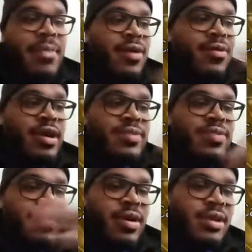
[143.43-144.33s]
my runs
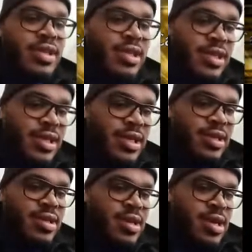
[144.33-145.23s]
with multis,
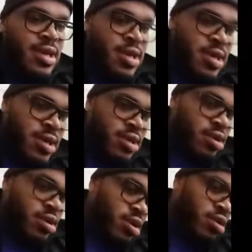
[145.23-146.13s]
and
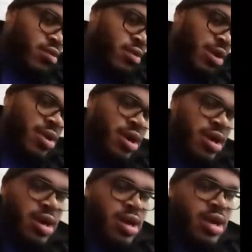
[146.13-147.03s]
you know I'm
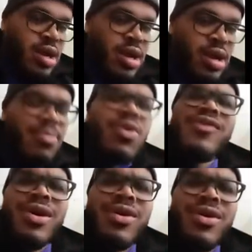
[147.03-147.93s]
uh I
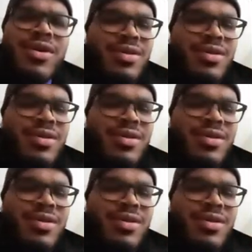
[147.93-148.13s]
moved on.